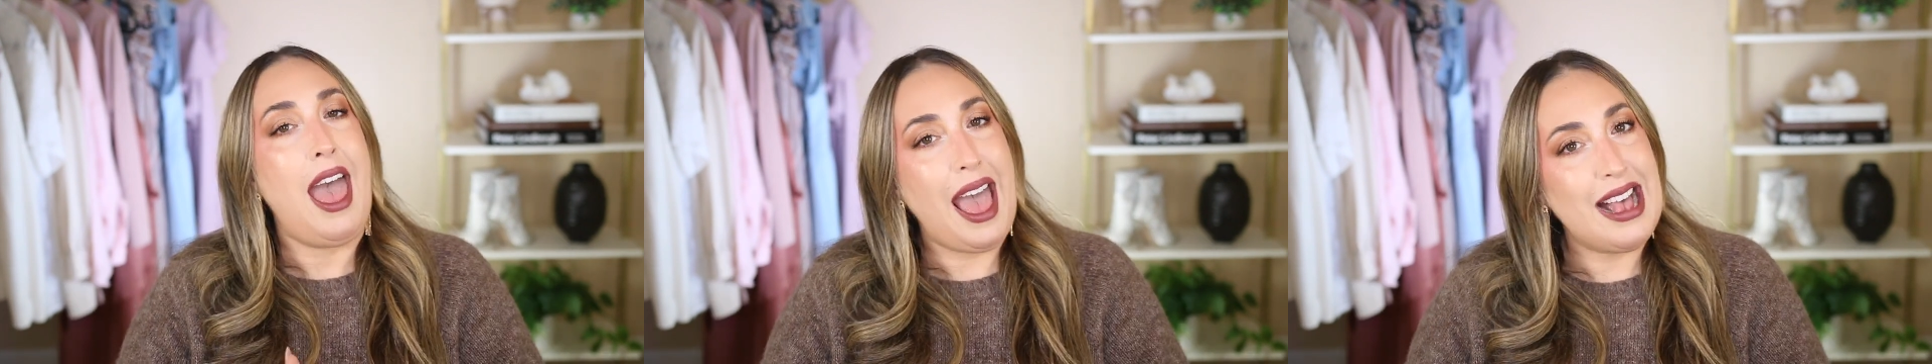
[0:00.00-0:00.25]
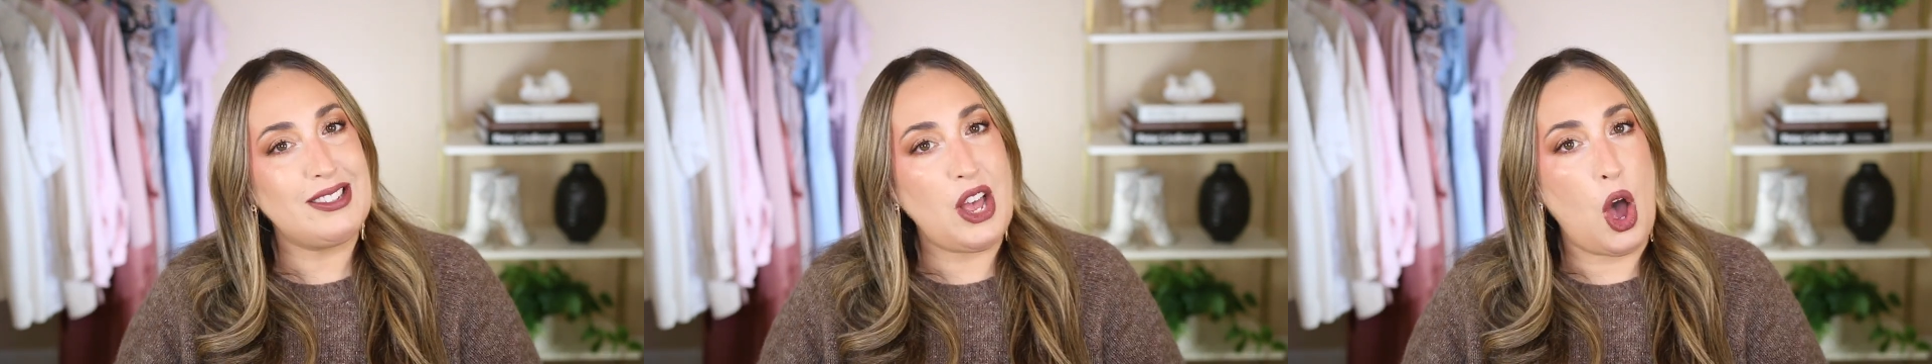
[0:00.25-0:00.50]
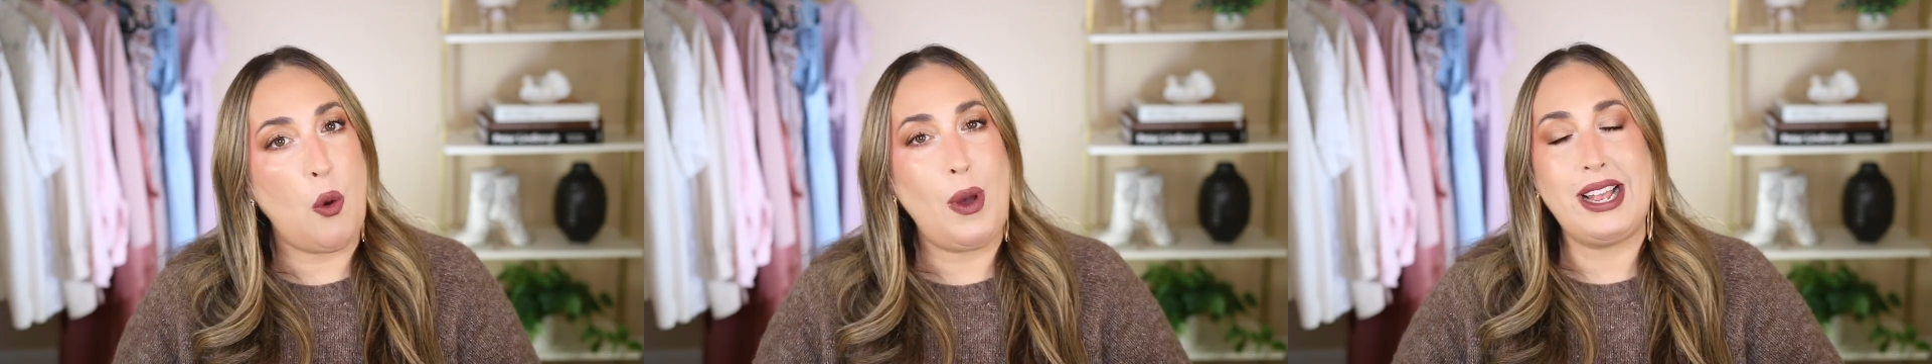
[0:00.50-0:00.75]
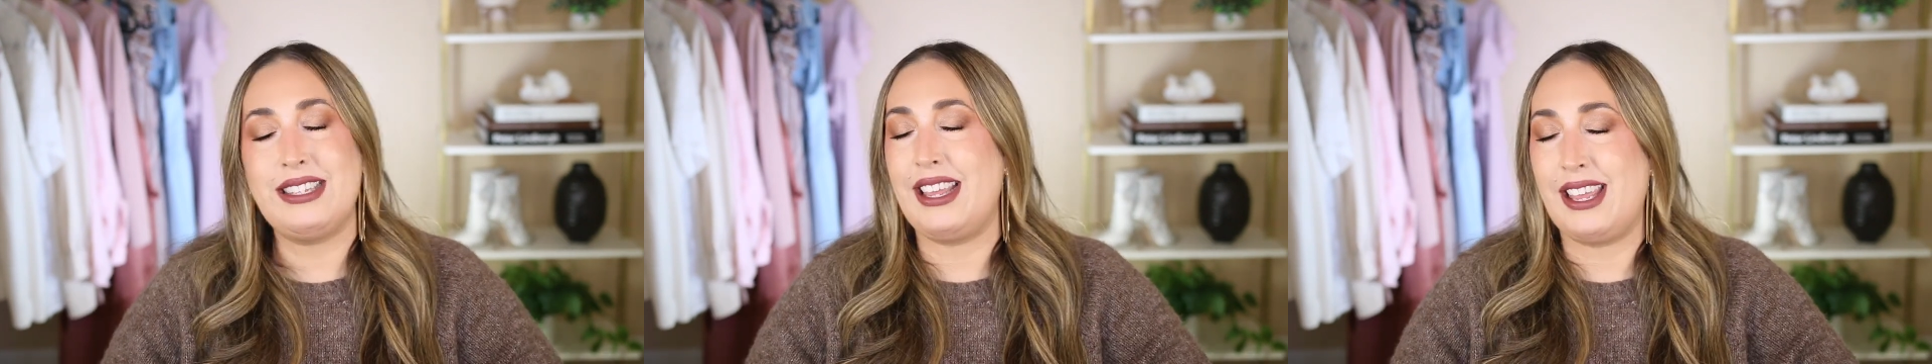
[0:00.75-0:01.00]
As
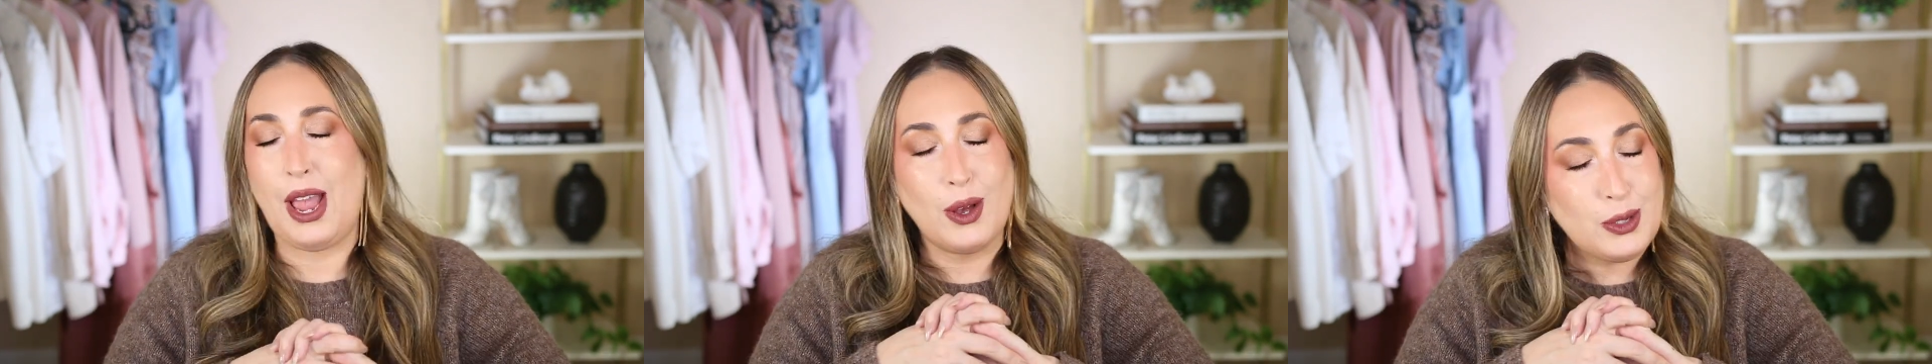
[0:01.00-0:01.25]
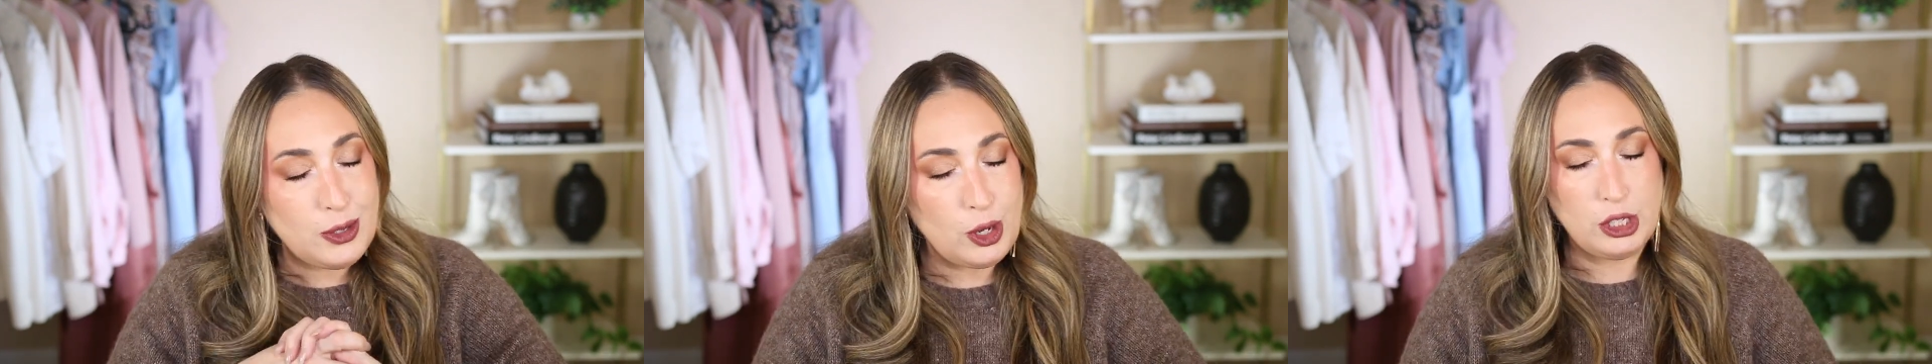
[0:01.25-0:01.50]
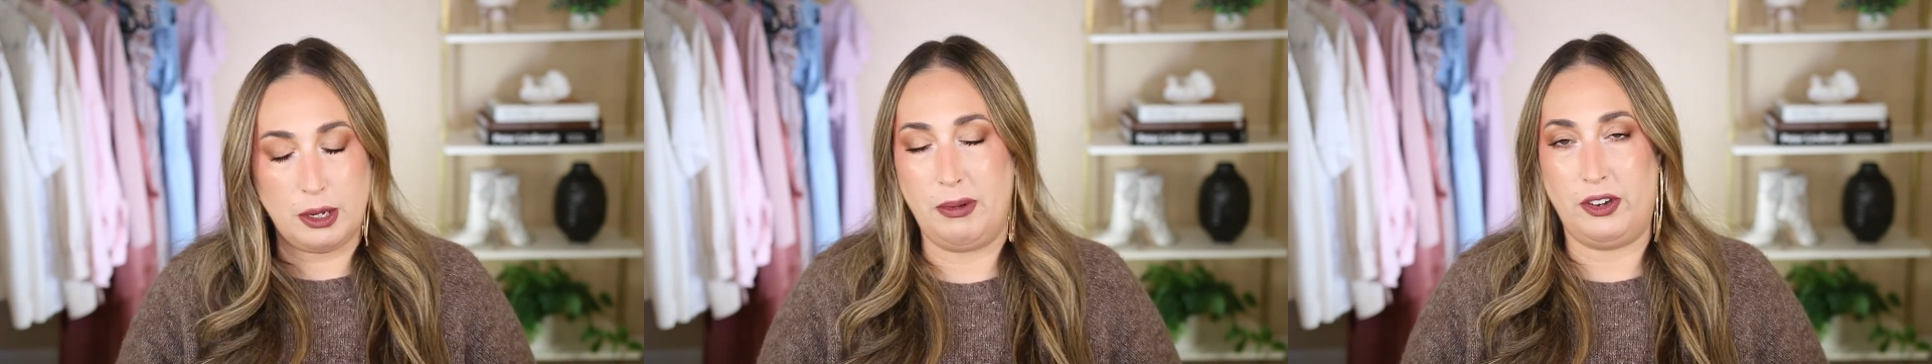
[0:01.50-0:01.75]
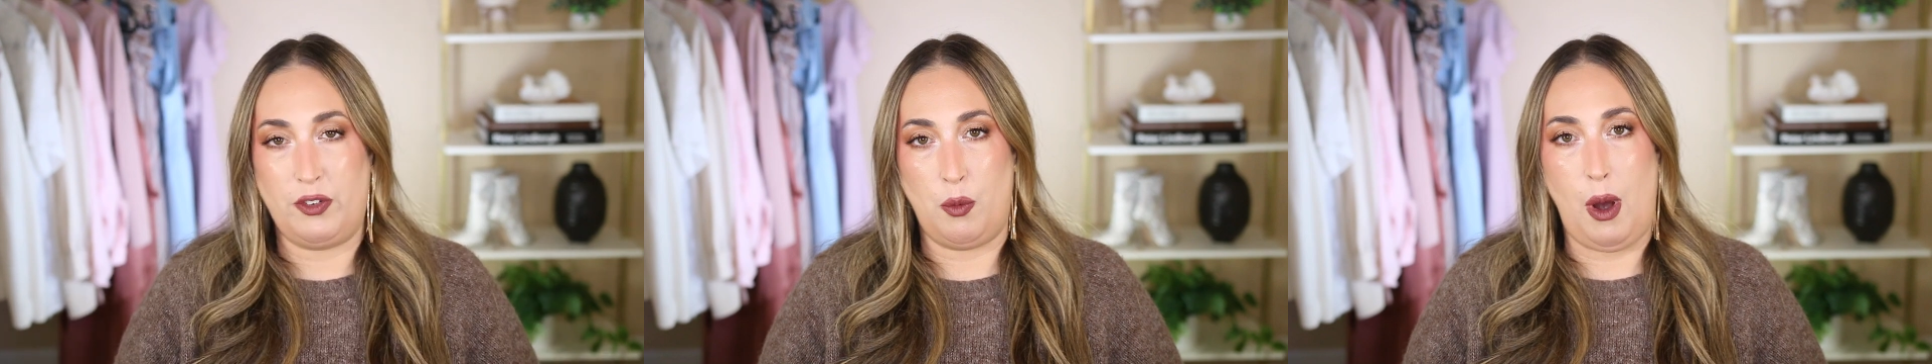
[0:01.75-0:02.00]
always, thank y'all so, so
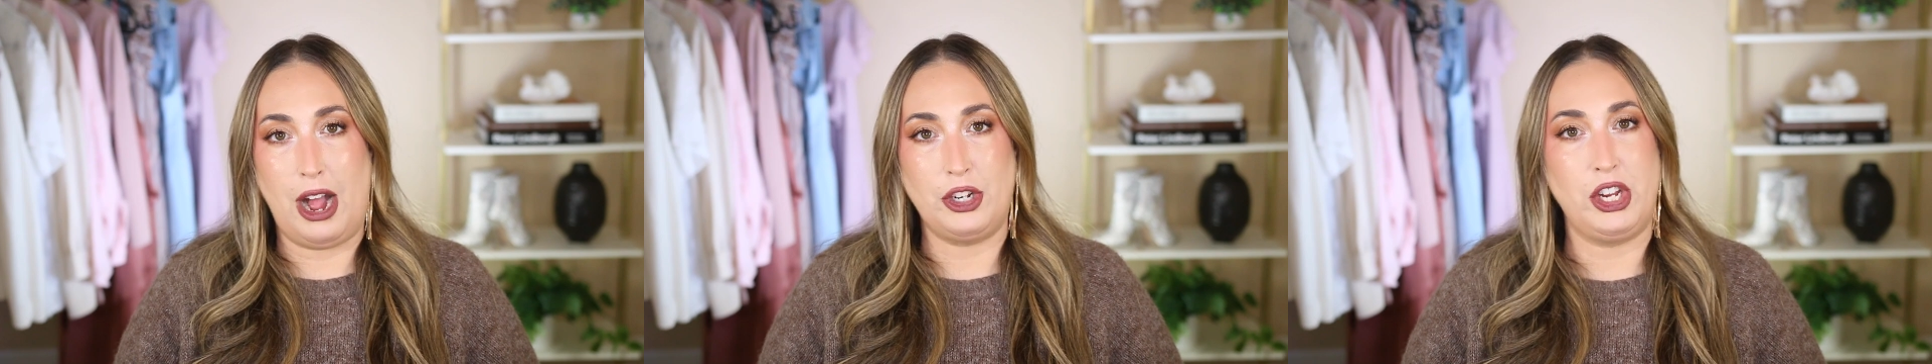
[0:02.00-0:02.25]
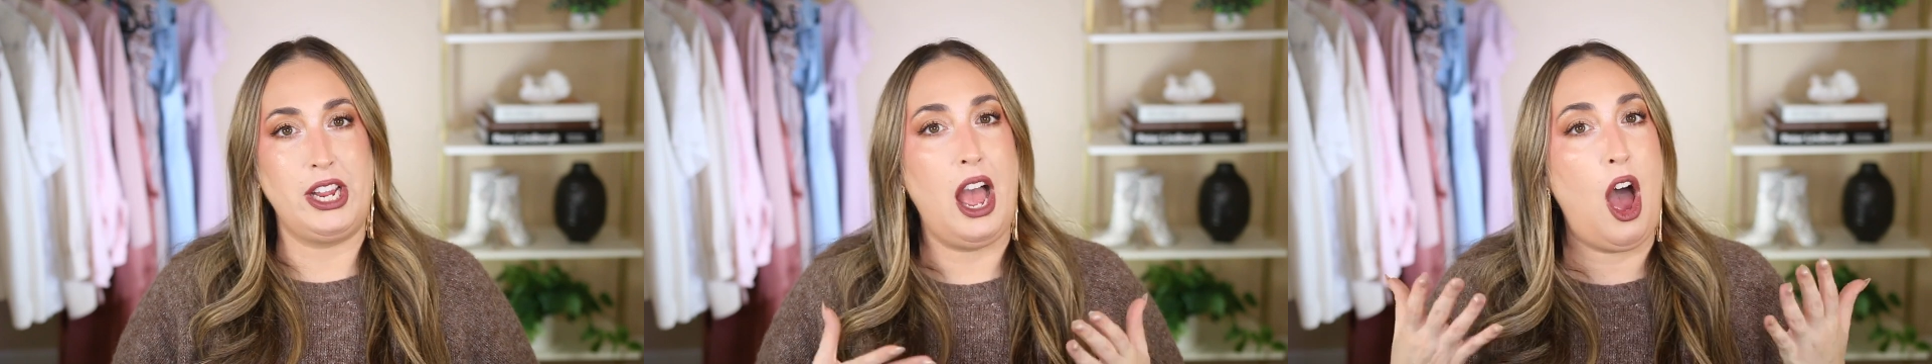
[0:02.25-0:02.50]
much for watching.